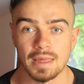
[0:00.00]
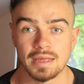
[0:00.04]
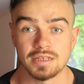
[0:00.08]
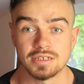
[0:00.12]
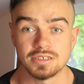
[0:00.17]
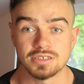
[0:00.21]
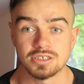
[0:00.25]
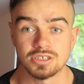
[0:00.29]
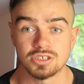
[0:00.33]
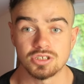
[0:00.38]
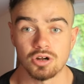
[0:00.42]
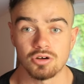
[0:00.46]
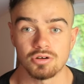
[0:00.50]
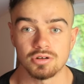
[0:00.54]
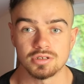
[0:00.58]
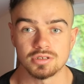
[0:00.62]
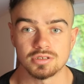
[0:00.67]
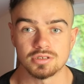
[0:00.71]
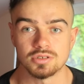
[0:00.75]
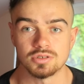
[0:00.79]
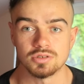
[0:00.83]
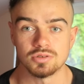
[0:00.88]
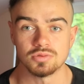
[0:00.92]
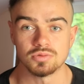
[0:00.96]
And starting
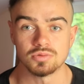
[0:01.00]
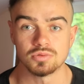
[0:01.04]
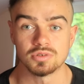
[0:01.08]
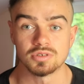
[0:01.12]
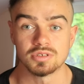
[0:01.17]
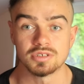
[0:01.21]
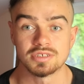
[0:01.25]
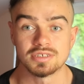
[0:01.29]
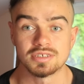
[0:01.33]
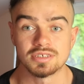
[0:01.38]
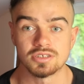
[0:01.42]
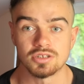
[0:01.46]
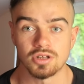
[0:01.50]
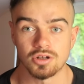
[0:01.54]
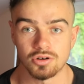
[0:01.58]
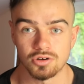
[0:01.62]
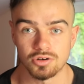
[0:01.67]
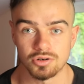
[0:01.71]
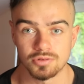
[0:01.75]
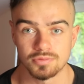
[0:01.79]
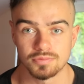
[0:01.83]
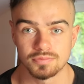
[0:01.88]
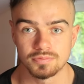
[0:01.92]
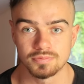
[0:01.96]
to
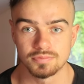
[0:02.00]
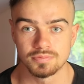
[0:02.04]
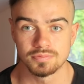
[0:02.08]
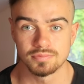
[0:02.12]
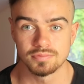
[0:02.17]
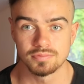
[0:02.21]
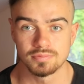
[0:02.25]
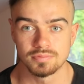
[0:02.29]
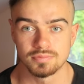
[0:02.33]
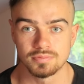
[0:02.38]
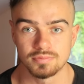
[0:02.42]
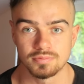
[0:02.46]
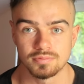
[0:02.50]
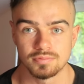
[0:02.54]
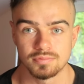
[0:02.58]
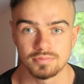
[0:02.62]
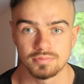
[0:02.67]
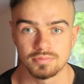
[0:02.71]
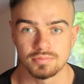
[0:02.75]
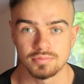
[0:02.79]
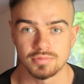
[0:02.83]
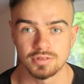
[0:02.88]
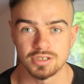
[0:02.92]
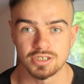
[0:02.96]
stutter.
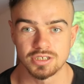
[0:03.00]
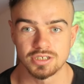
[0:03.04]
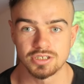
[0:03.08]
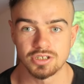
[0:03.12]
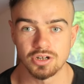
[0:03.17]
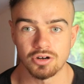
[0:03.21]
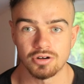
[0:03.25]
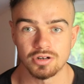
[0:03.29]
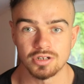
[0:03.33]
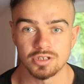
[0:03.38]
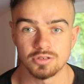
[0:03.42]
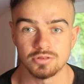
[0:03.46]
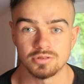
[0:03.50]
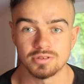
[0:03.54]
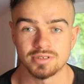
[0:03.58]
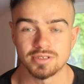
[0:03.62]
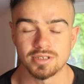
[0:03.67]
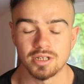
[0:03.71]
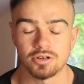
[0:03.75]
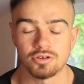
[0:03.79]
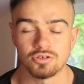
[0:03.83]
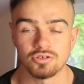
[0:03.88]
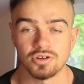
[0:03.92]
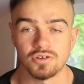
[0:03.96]
Starting to
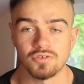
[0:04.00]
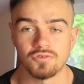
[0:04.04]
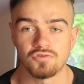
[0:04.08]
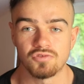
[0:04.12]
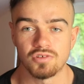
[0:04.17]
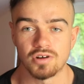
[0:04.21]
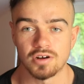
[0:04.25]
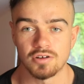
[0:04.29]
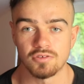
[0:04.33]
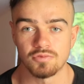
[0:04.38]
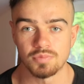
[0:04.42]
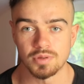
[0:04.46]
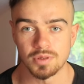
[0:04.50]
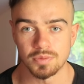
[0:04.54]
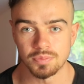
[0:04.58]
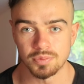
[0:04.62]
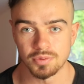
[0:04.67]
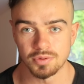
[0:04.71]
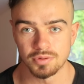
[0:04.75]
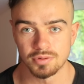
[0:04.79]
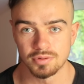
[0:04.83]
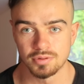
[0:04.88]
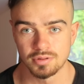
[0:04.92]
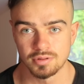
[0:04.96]
stutter in front of
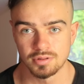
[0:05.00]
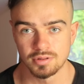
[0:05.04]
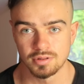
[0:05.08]
people.